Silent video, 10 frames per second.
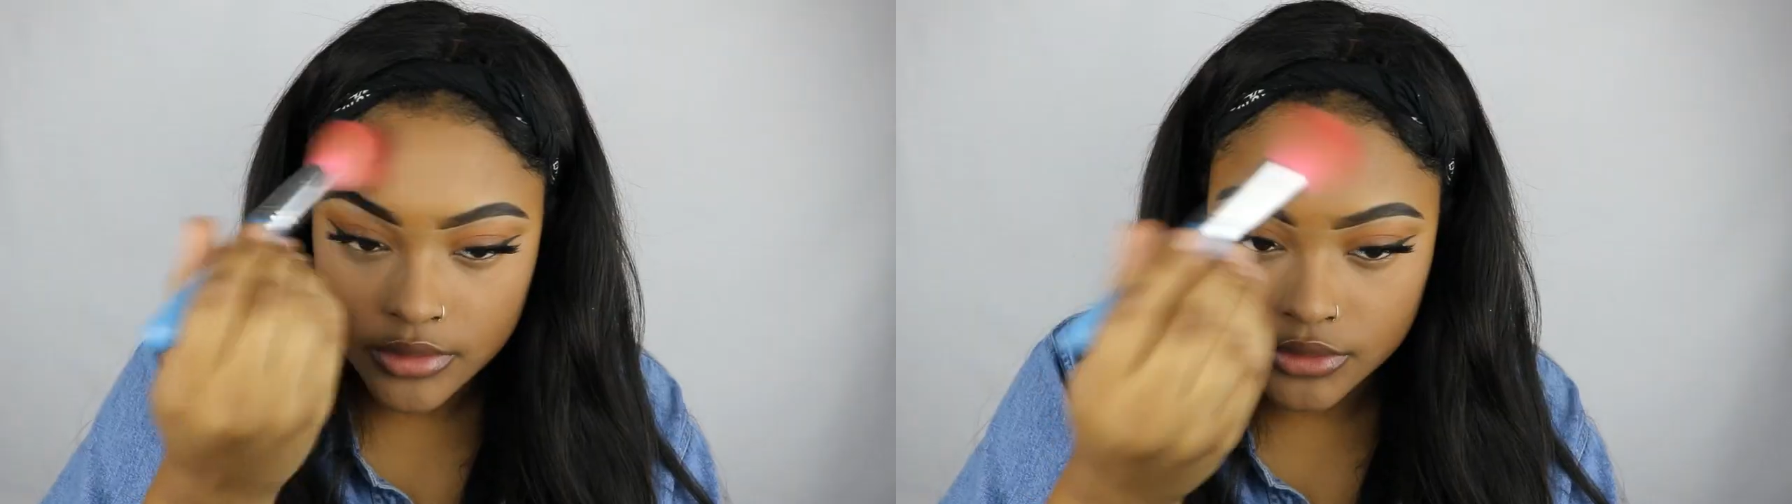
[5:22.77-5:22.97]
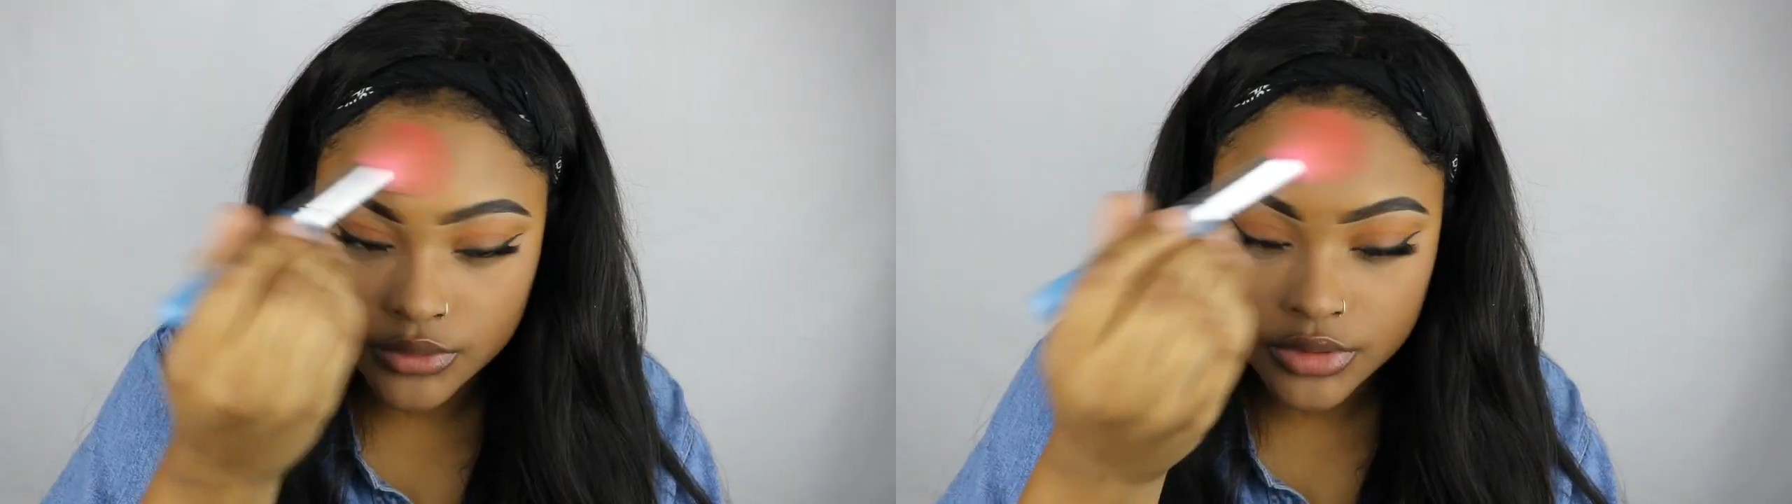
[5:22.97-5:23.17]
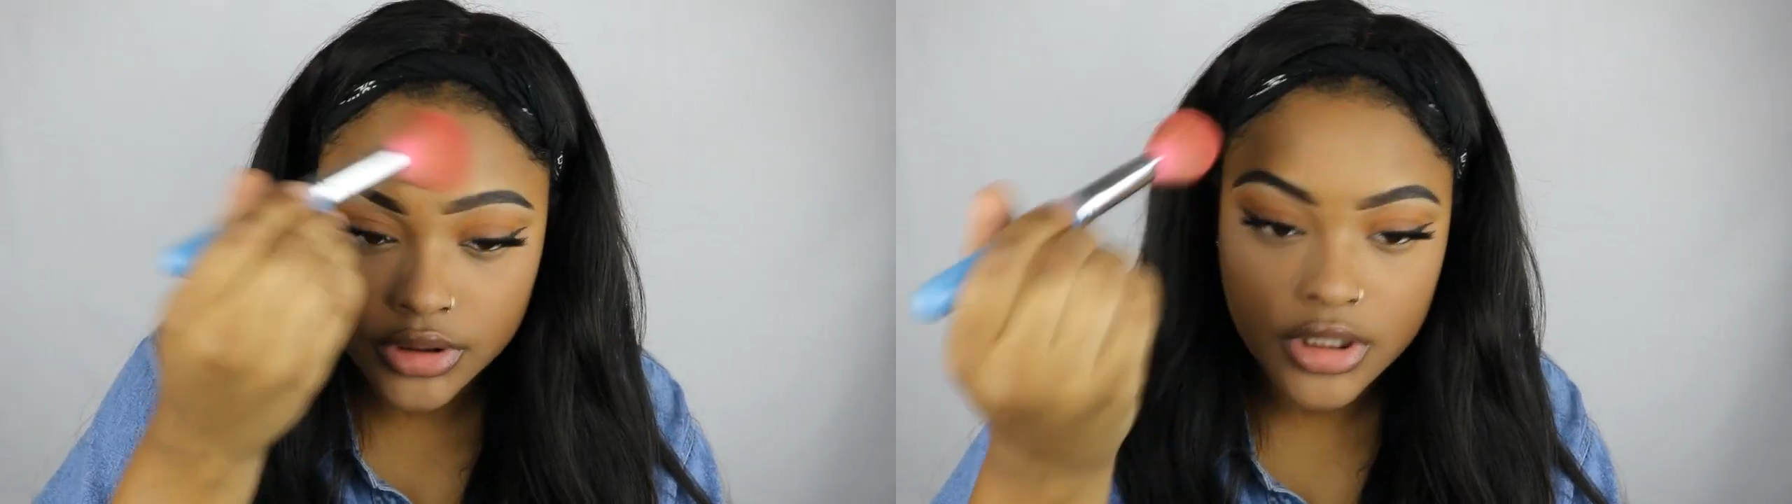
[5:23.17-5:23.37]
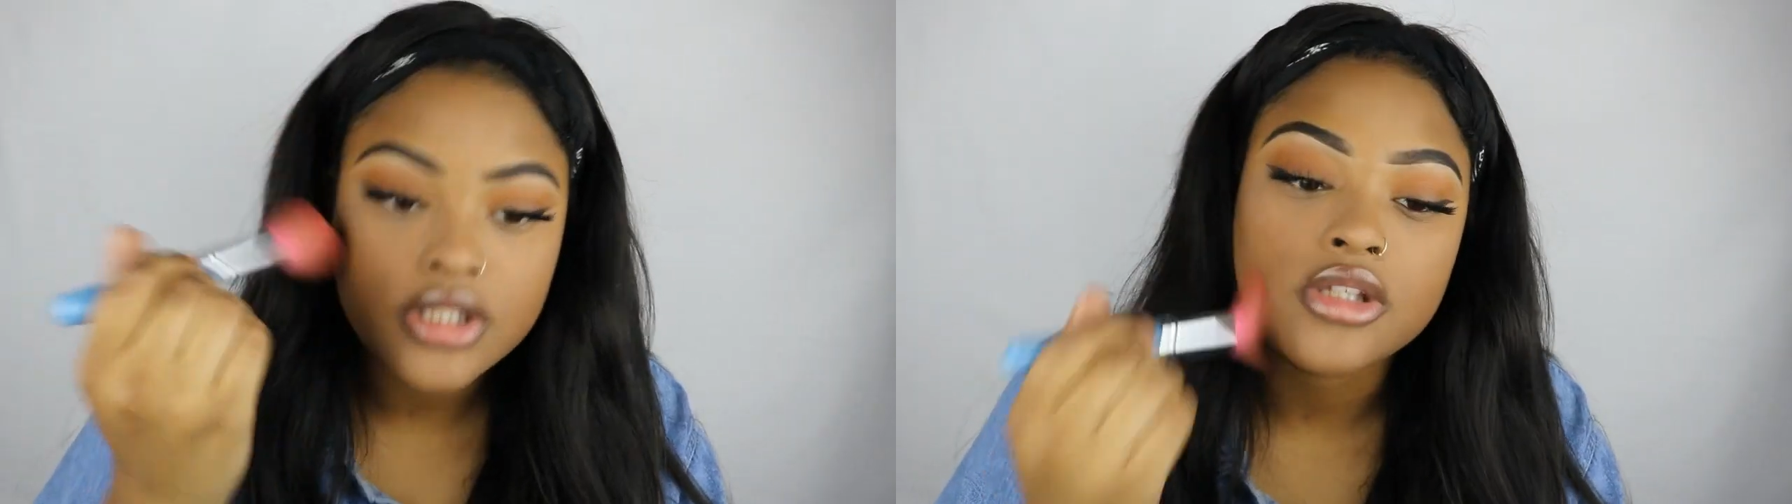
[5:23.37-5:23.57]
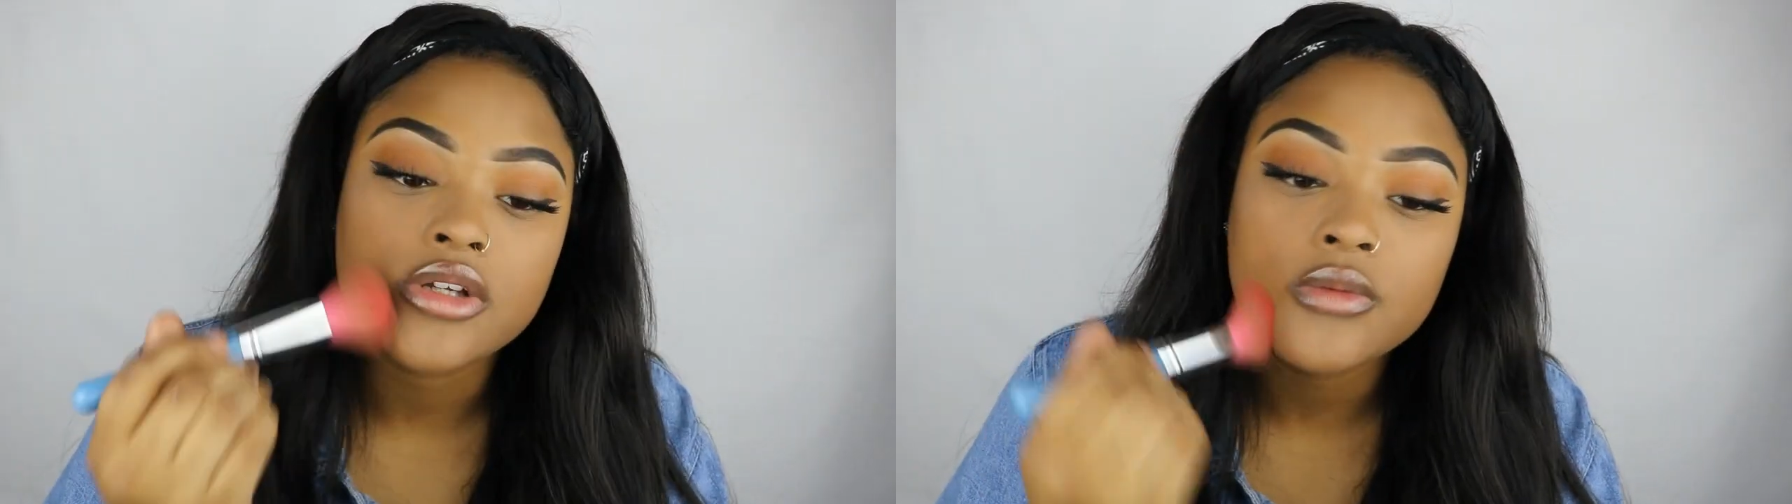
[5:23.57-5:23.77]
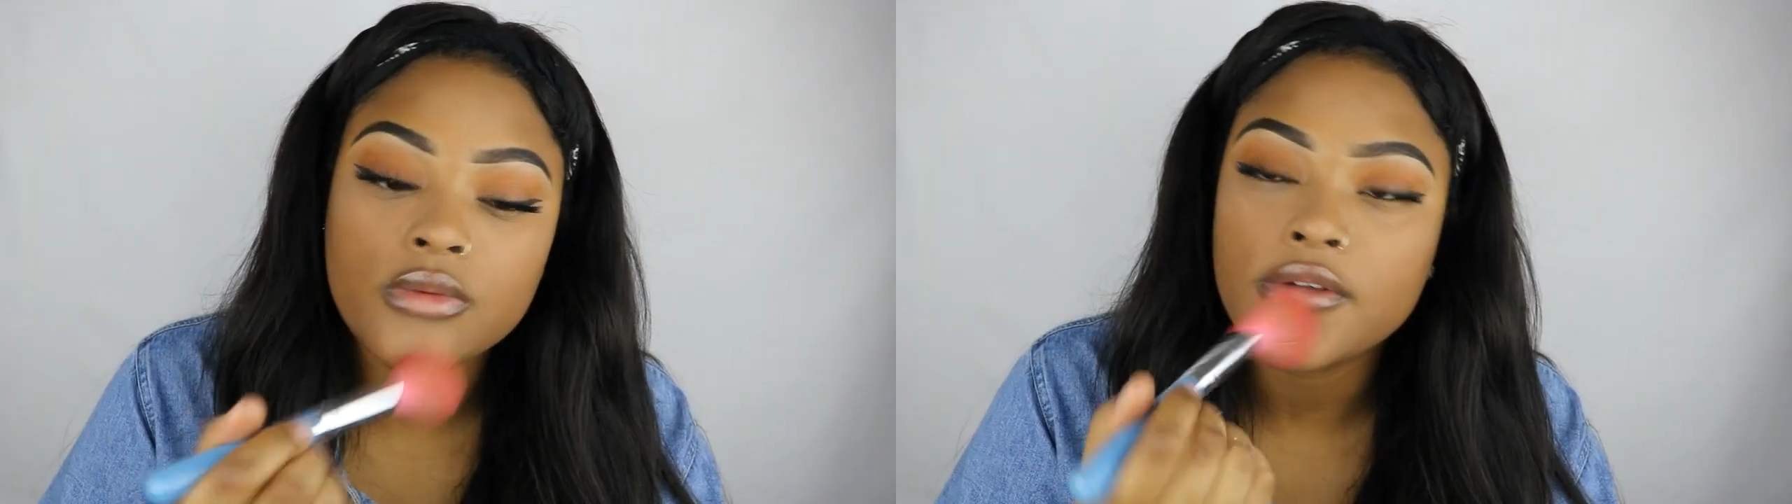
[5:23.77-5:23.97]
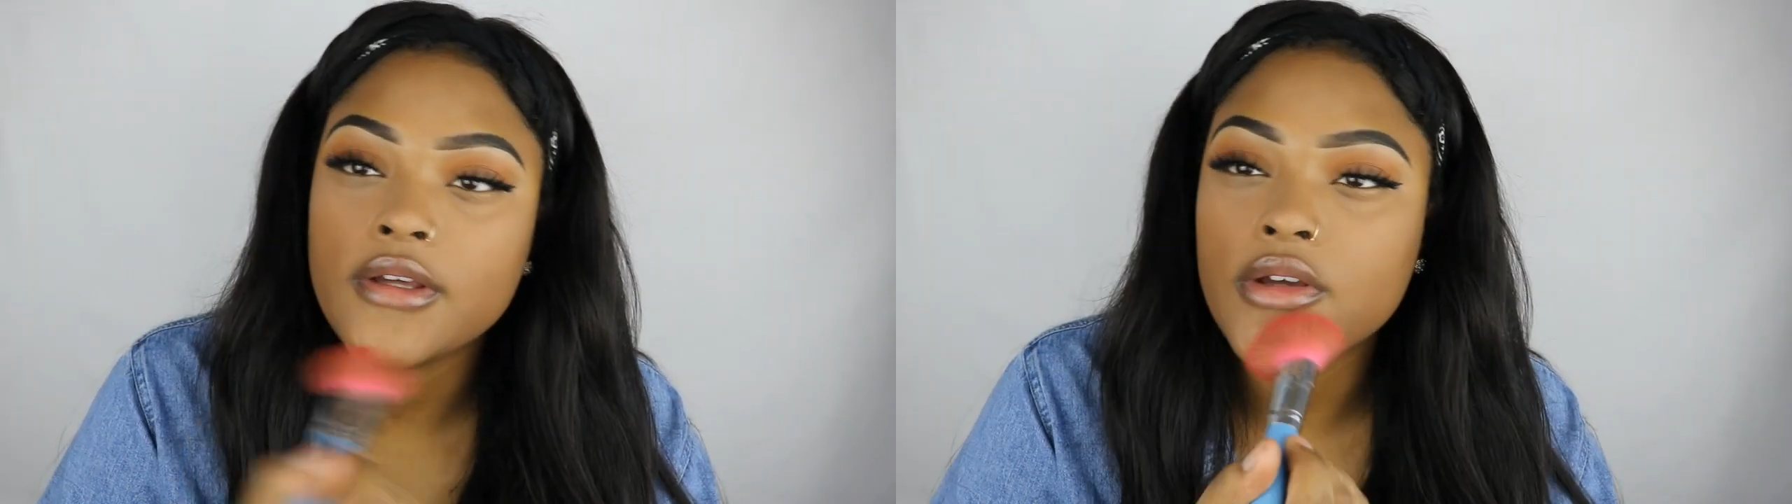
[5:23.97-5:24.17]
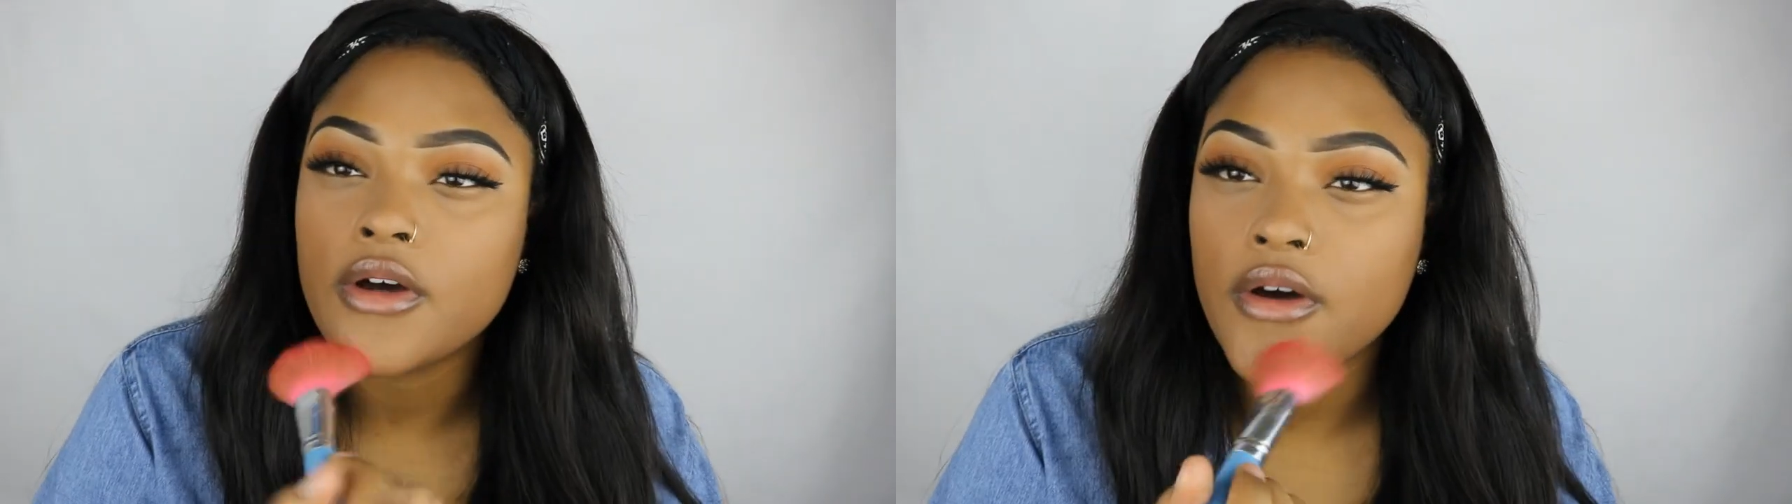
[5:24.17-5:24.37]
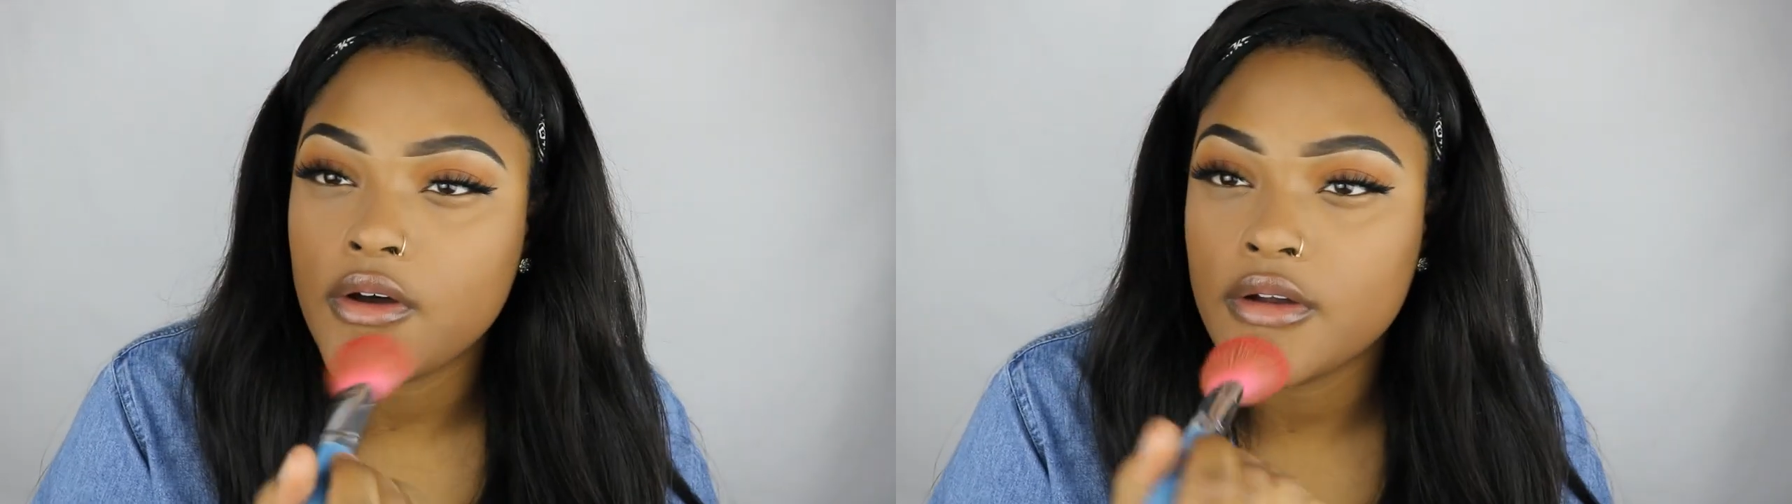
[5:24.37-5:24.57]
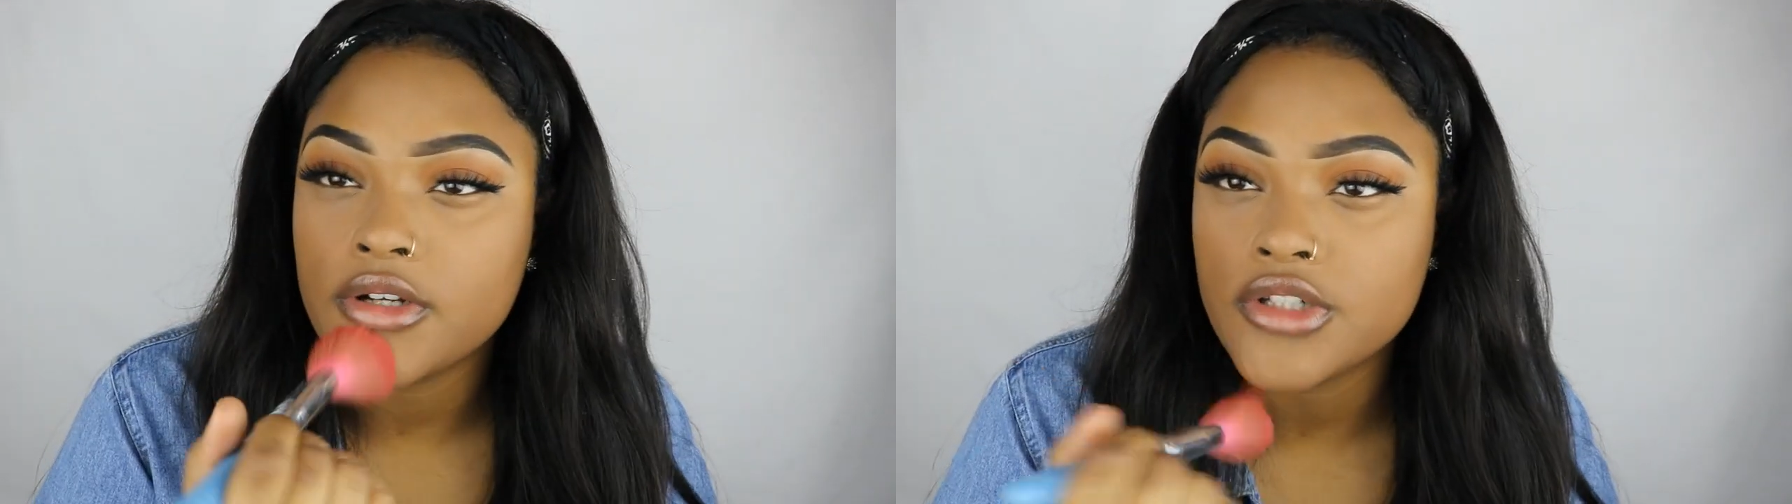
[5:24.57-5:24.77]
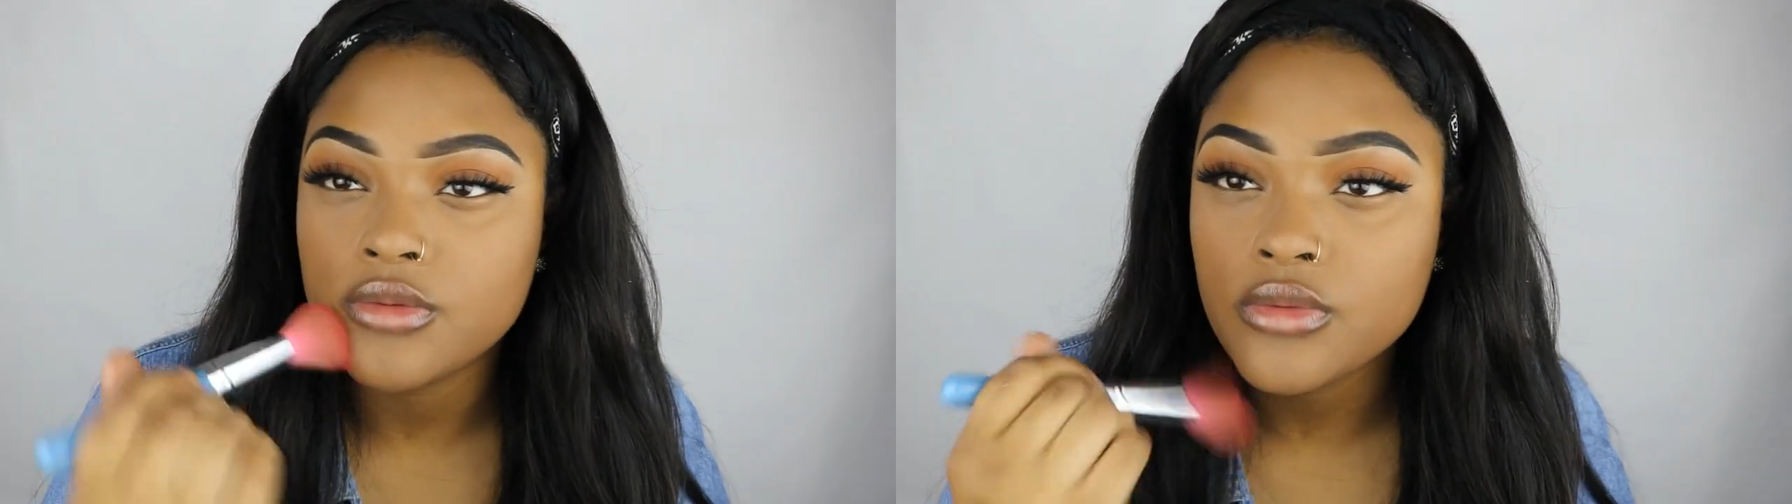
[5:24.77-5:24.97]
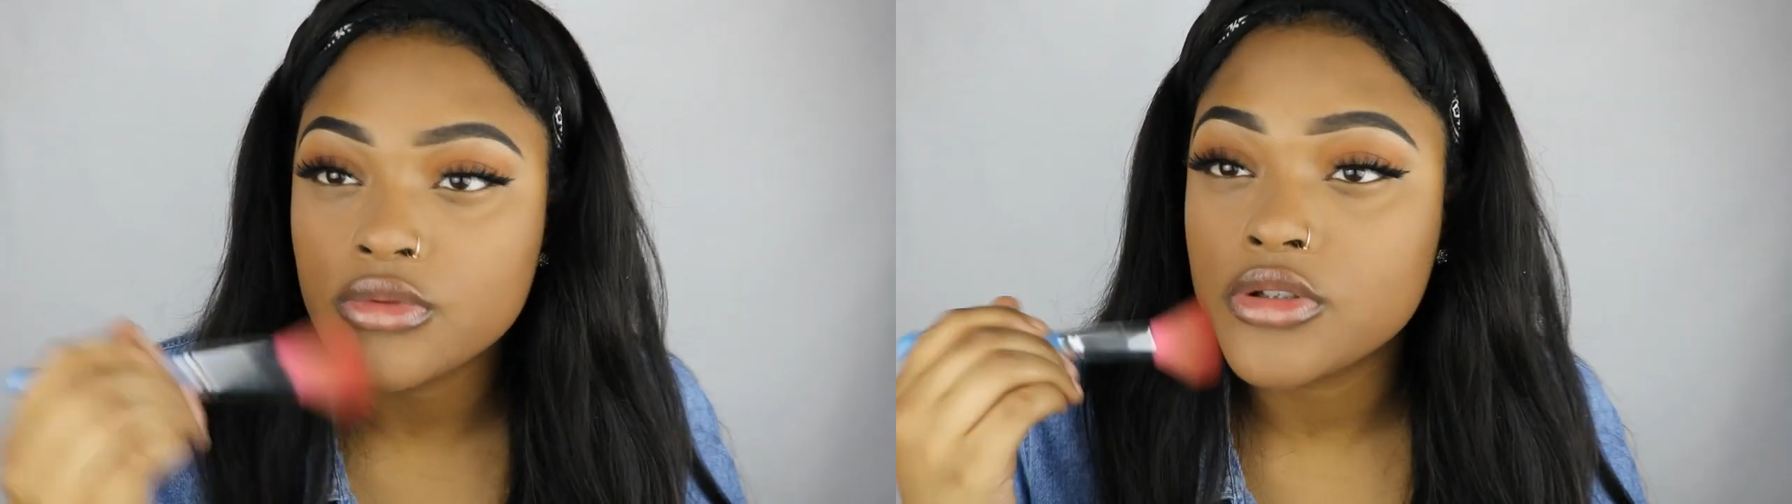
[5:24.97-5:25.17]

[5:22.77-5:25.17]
Okay, on a joke.